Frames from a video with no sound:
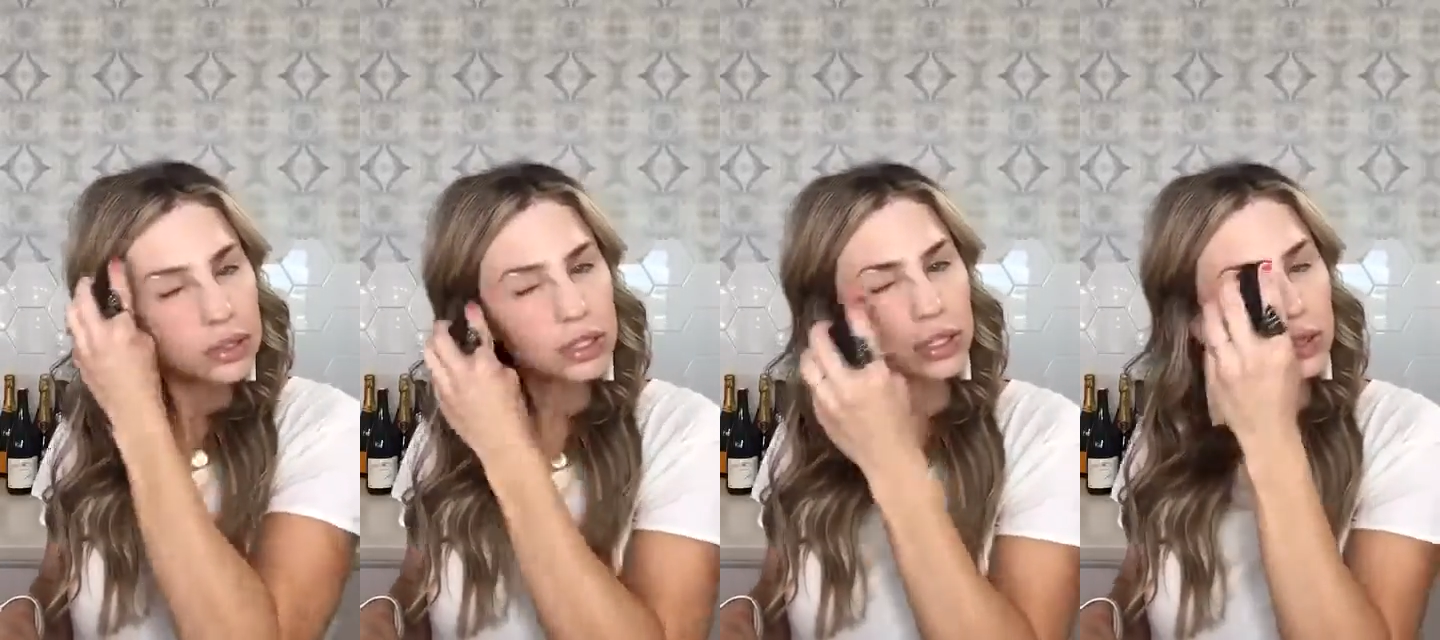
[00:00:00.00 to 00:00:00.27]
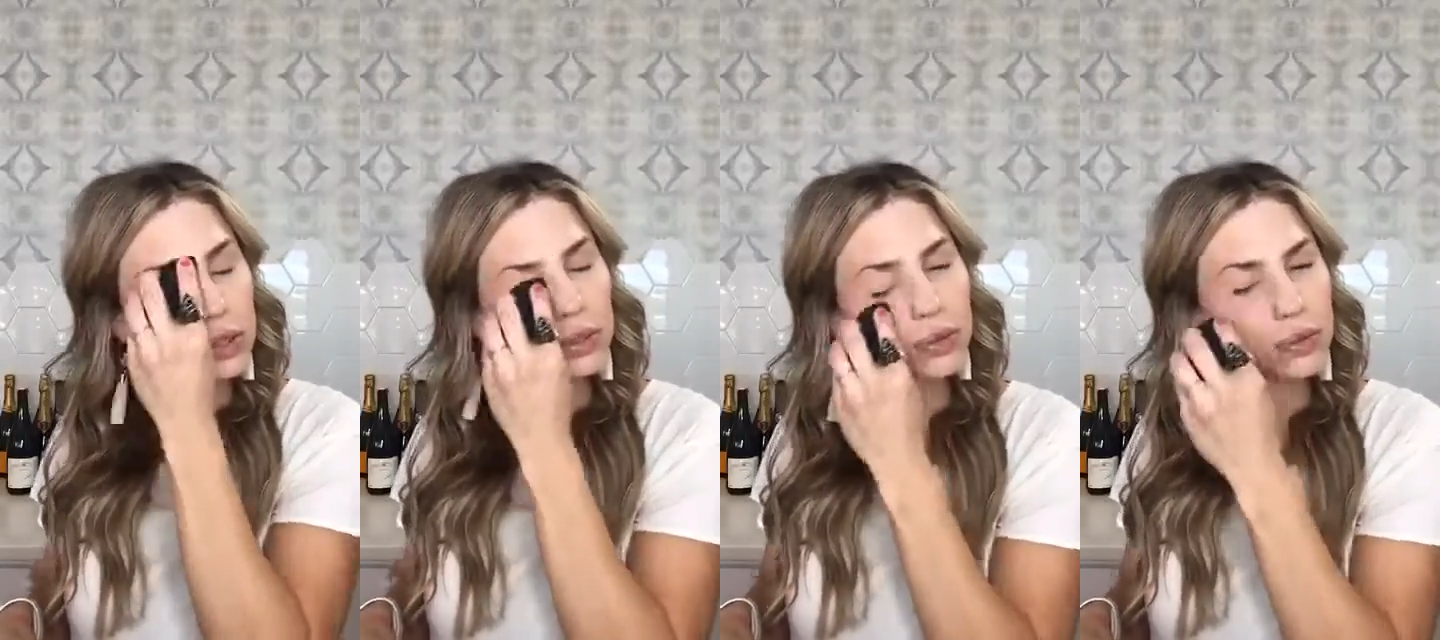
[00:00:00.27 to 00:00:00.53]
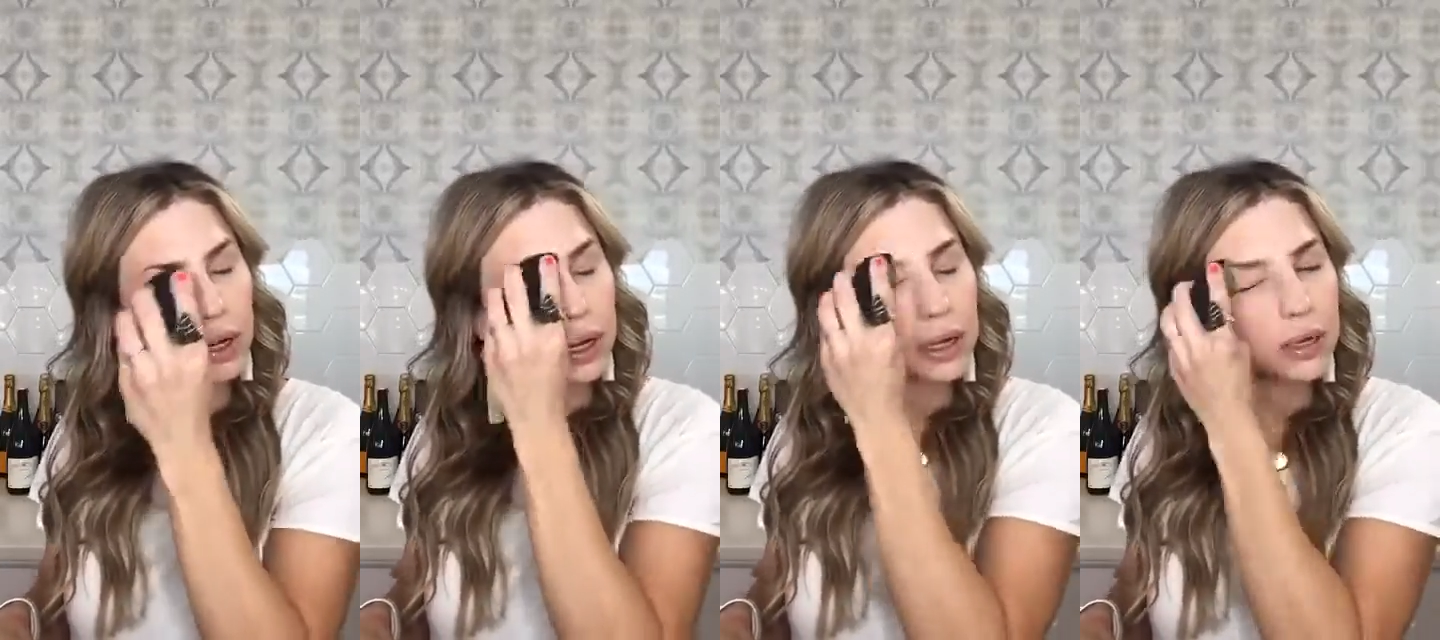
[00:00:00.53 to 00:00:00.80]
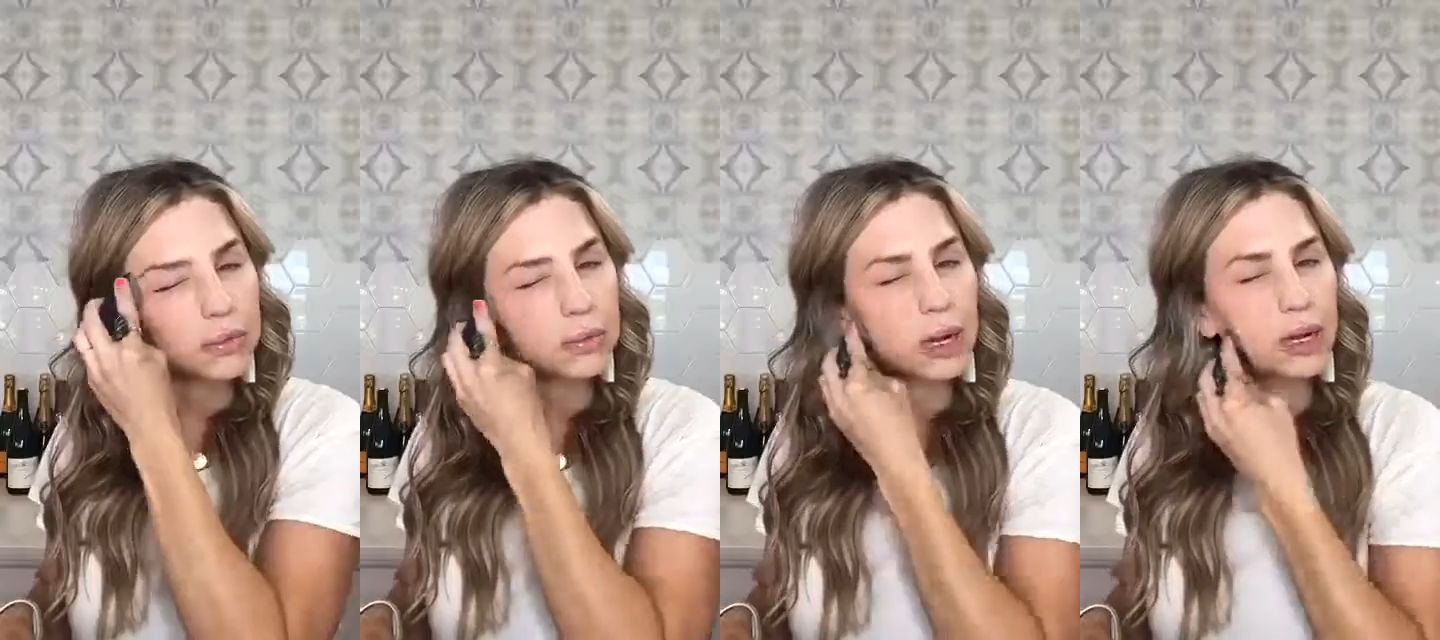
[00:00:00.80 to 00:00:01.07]
too.
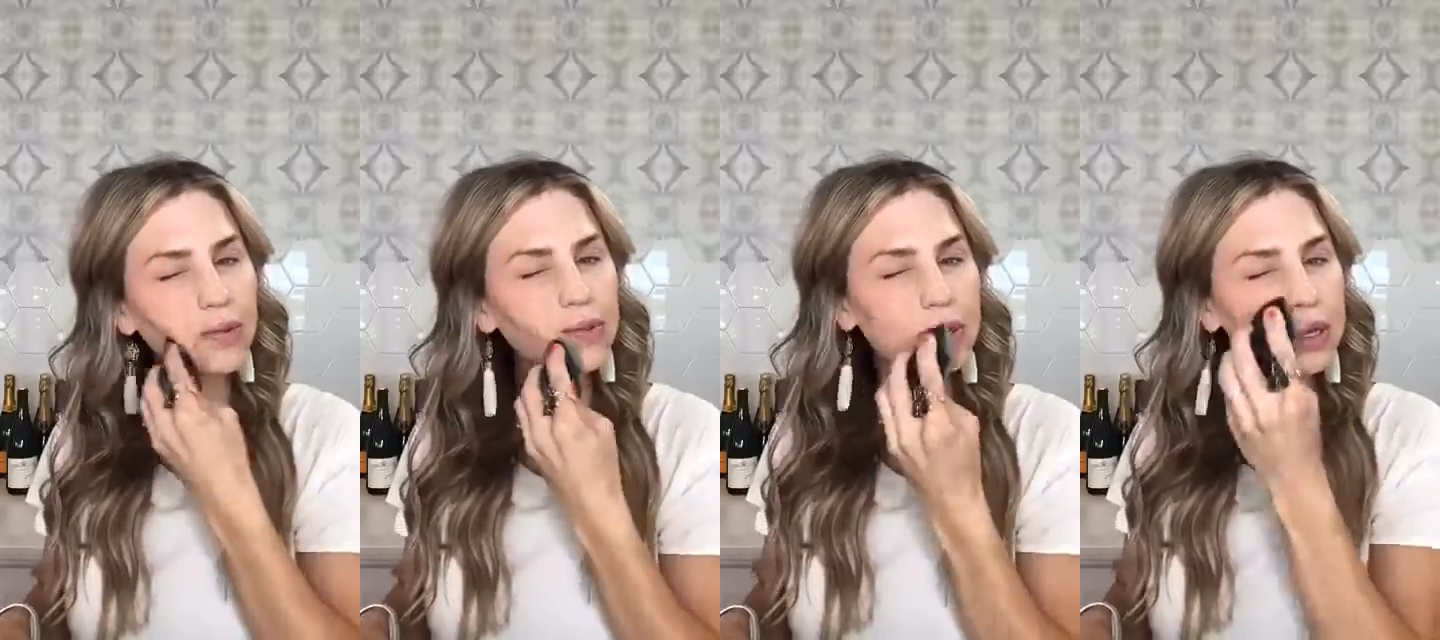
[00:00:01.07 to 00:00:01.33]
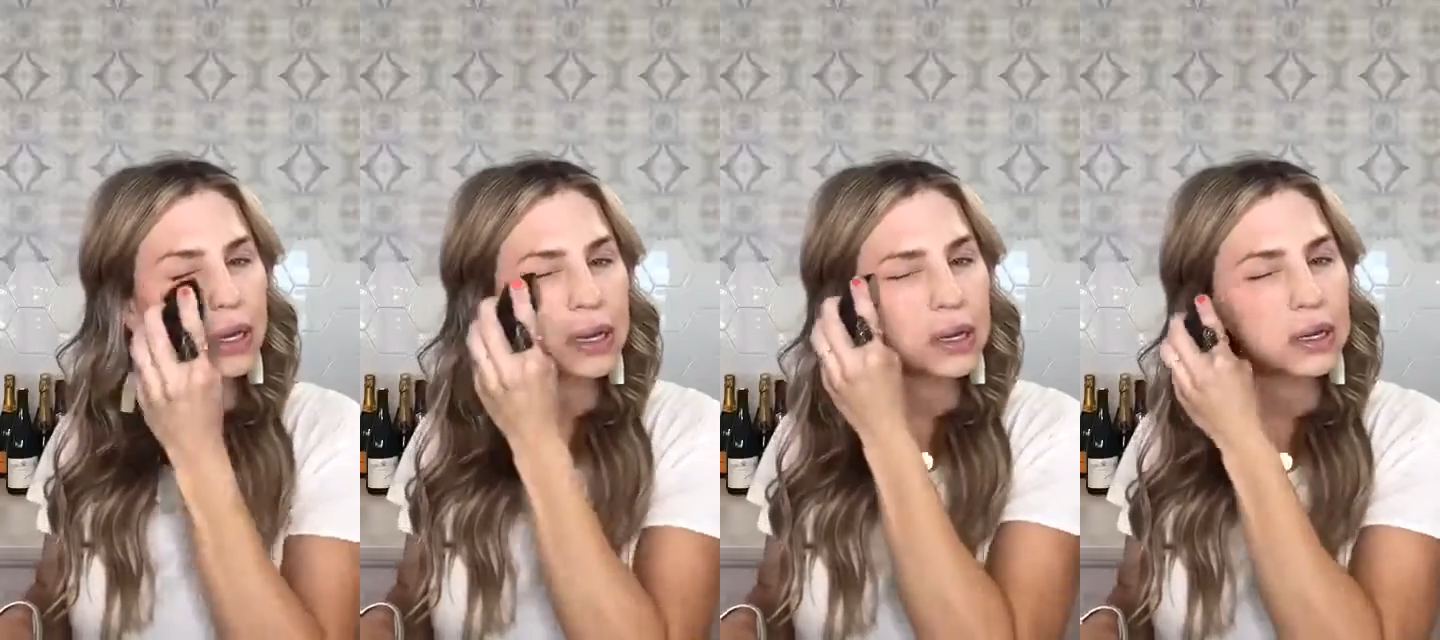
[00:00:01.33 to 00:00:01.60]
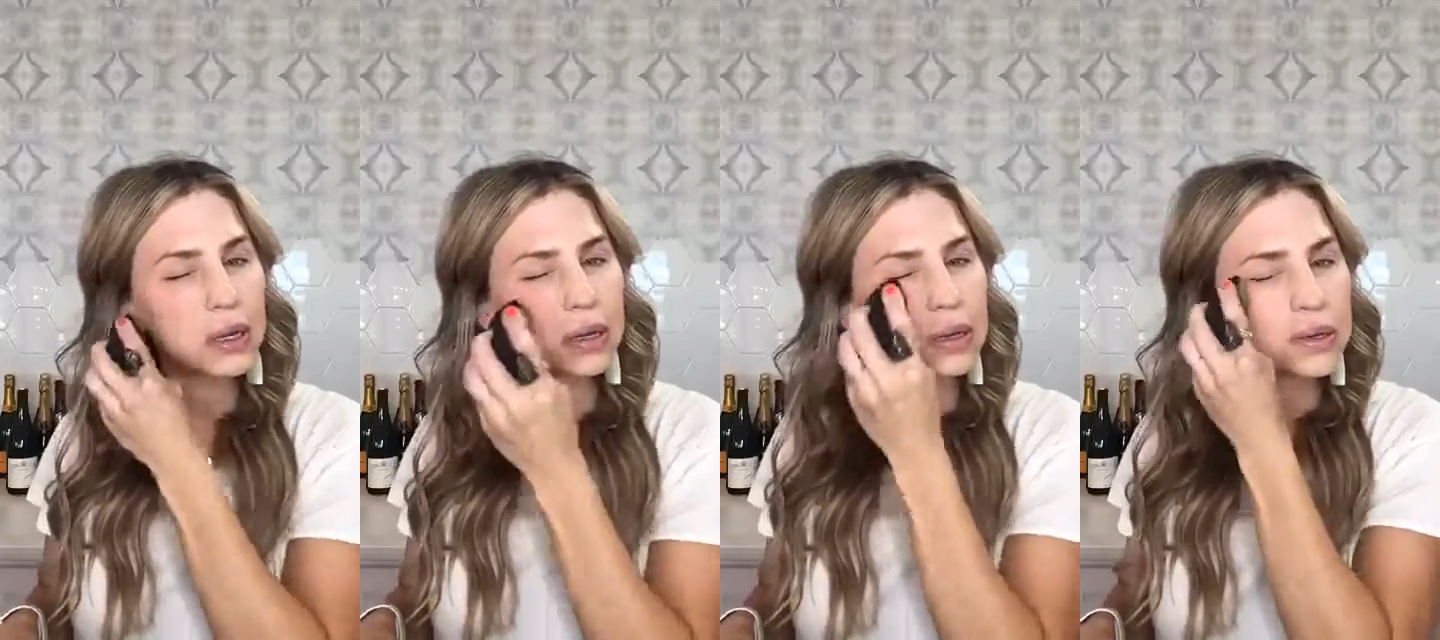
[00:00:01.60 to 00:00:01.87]
I feel like